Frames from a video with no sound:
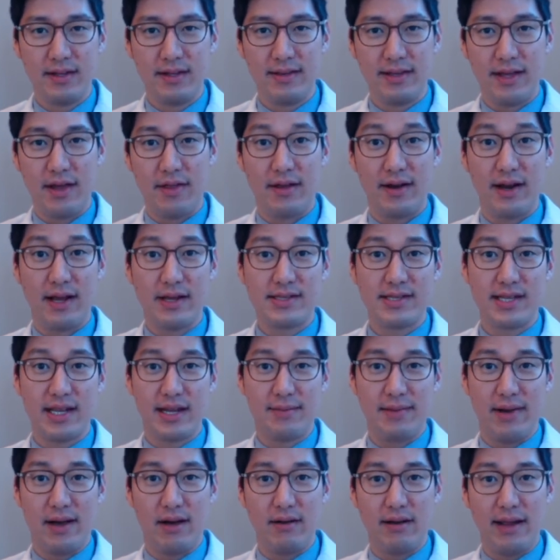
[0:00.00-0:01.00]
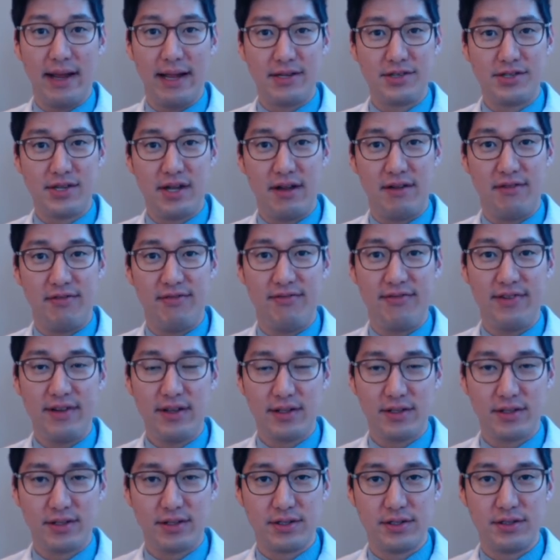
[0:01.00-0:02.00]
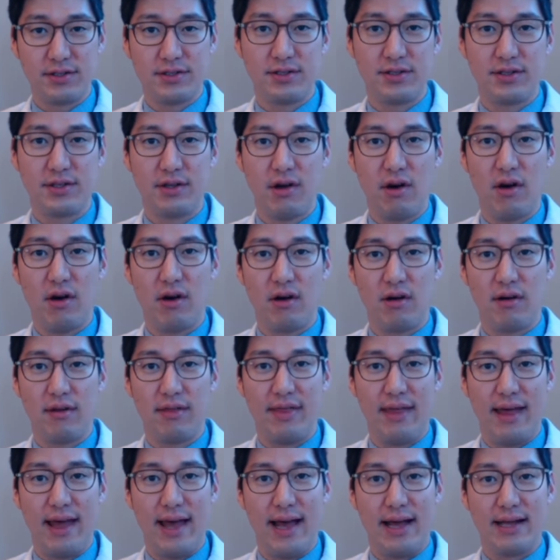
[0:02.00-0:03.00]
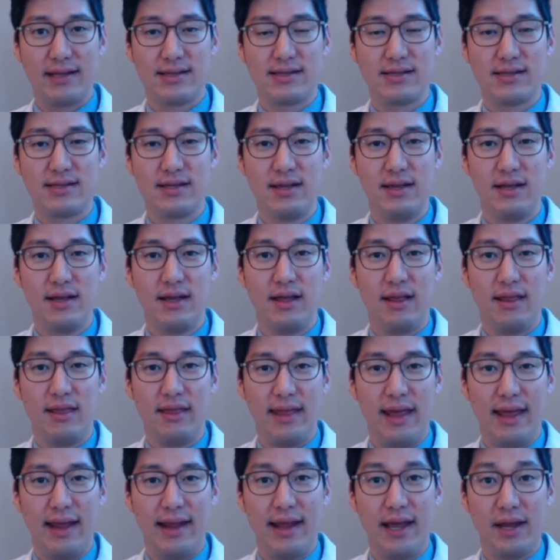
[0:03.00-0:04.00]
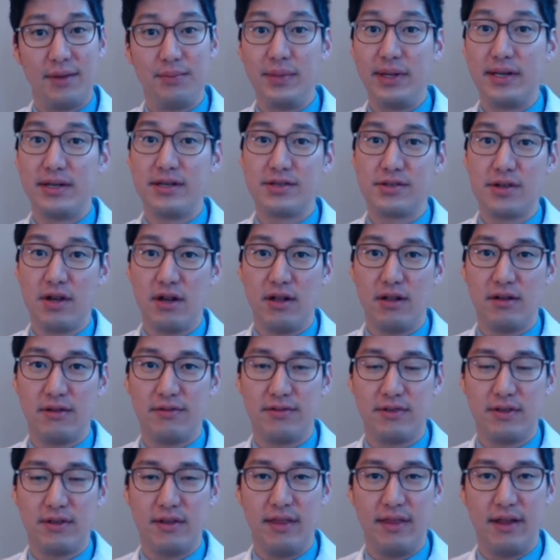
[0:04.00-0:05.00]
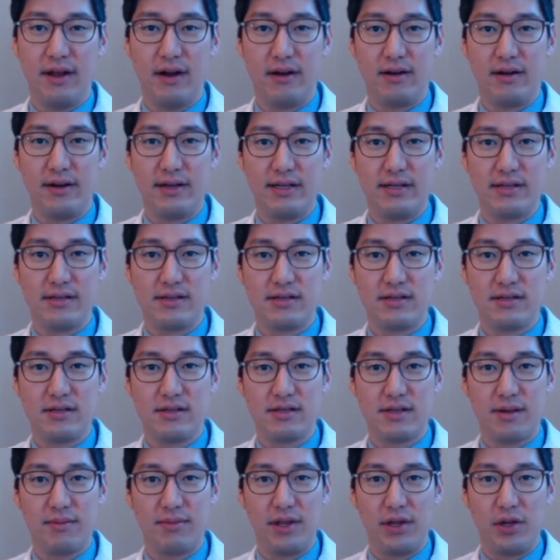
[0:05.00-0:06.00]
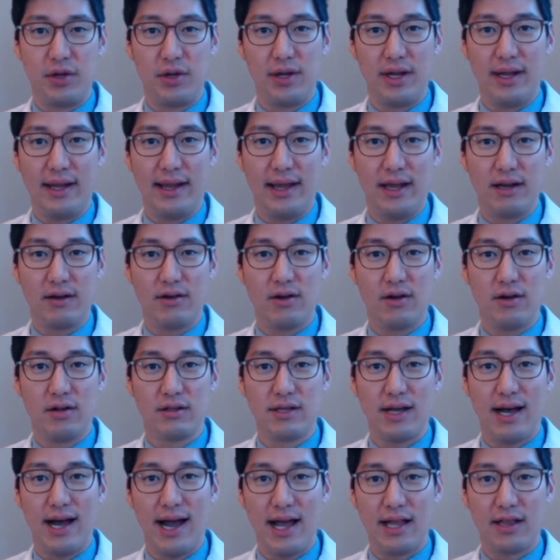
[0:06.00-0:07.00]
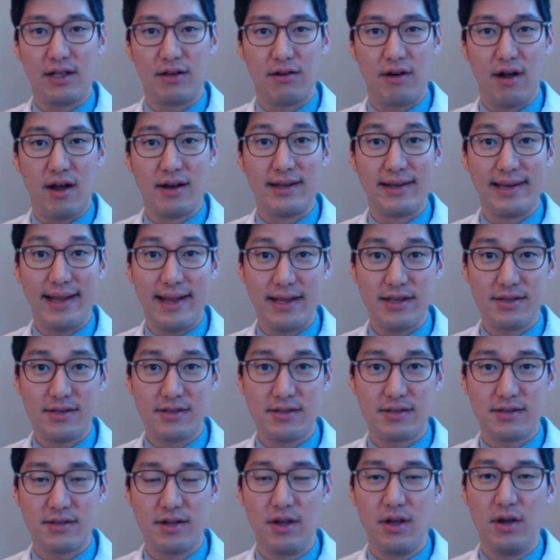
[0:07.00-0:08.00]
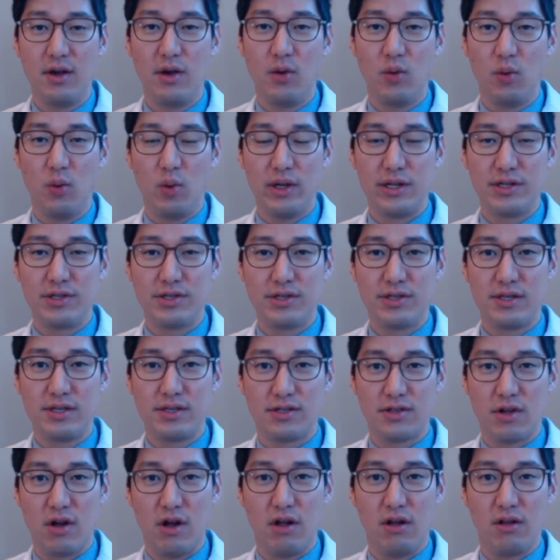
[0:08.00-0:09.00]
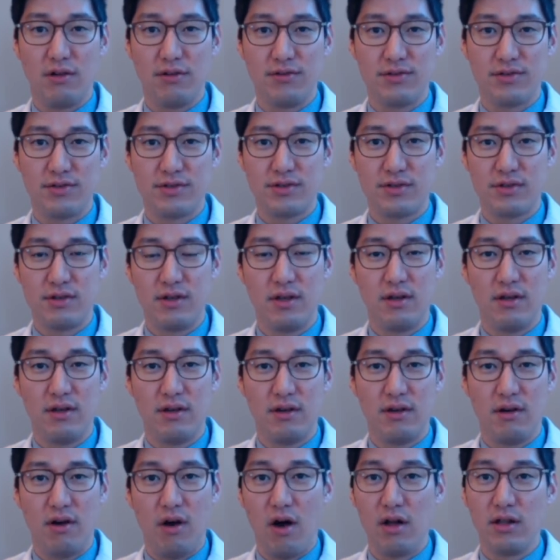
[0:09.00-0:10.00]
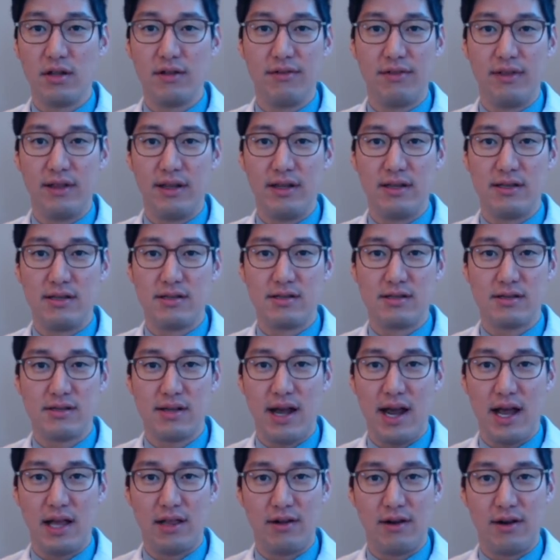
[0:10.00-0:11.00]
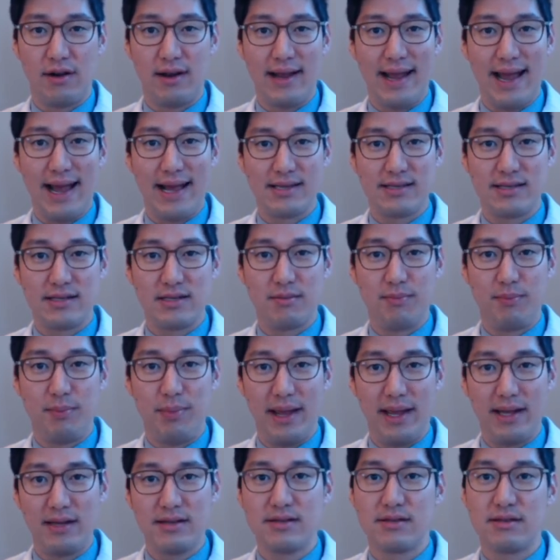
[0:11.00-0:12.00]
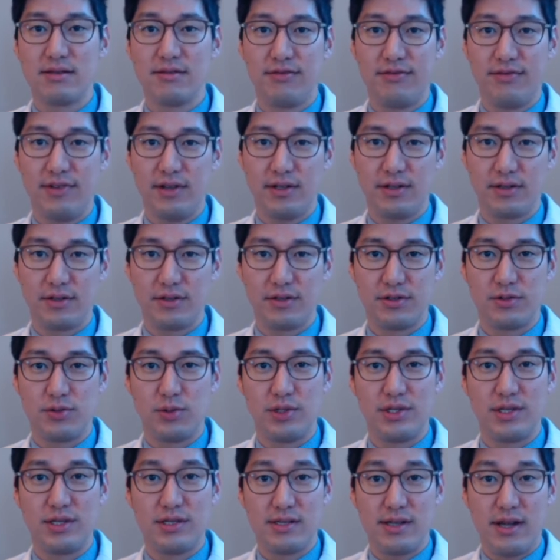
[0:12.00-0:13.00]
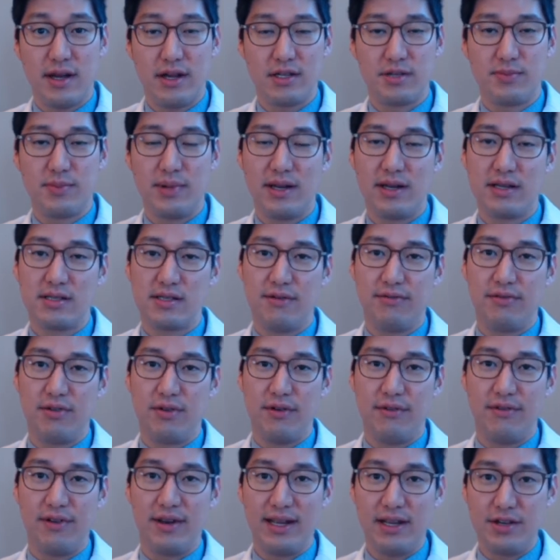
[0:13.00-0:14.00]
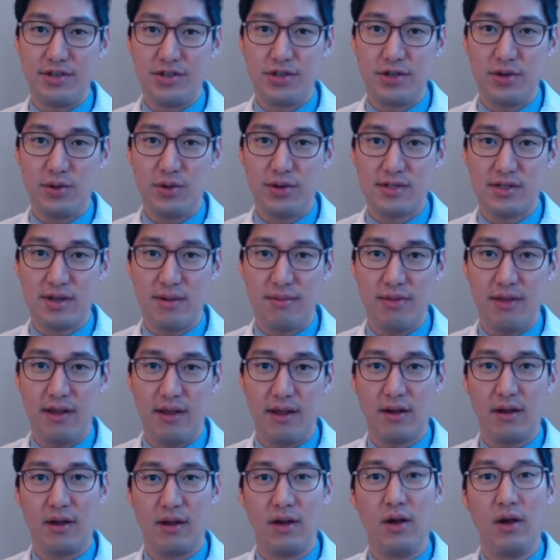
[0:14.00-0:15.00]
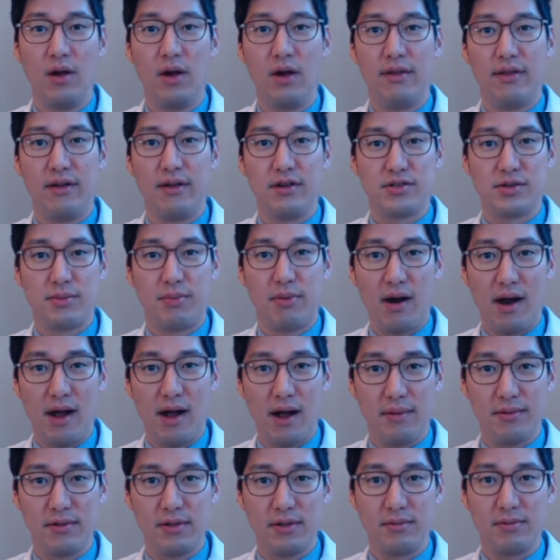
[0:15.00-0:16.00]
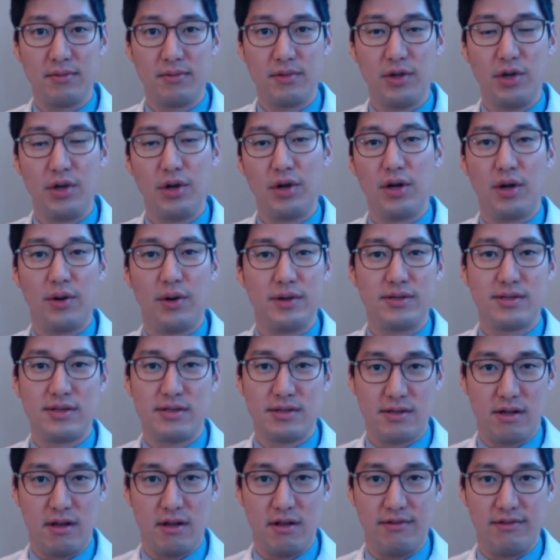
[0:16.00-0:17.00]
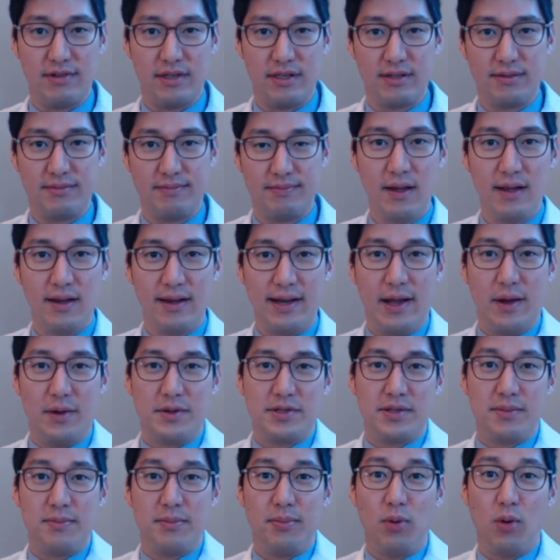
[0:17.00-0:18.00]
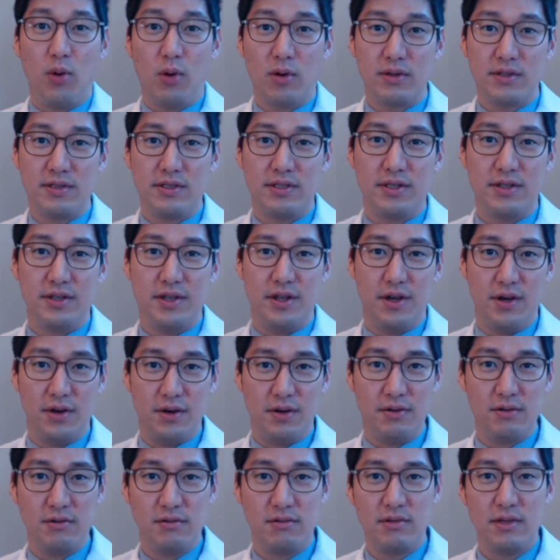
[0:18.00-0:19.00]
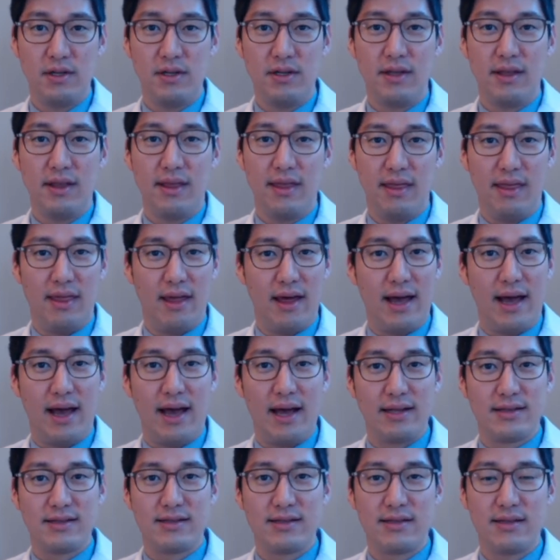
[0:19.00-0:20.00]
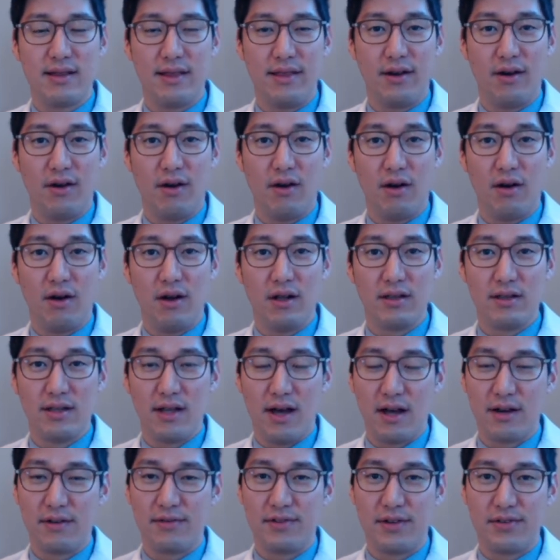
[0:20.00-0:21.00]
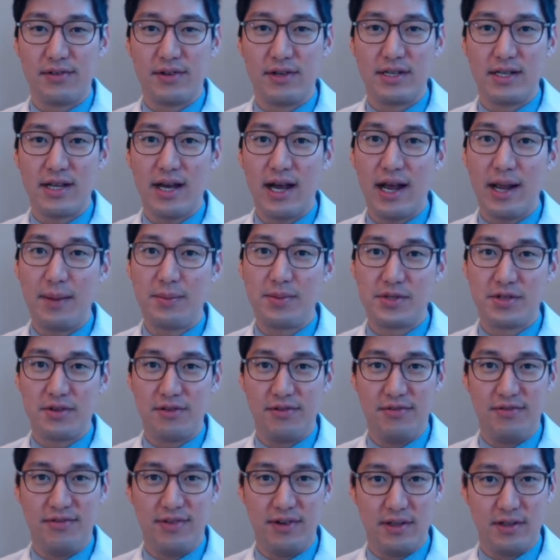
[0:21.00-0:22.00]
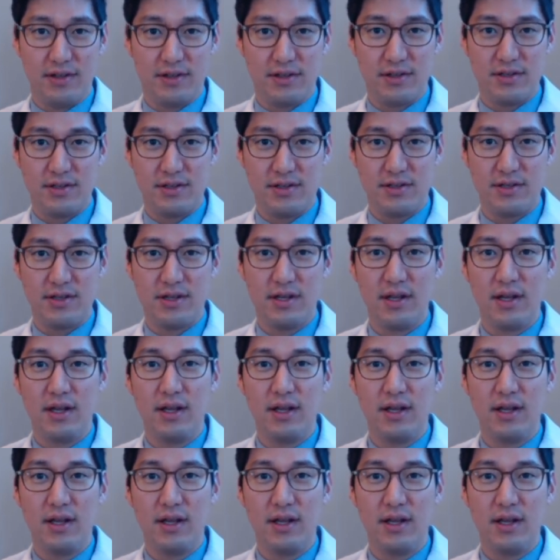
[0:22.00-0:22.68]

Now, the nice thing about HA fillers are that they can be dissolved. There is something you can get called hyaluronidase, which dissolves all of these hyaluronic acid based fillers, which is nice because if you have an issue with something, there's a problem, you can always dissolve it. Now, it's important to know that there are a lot of different types of fillers.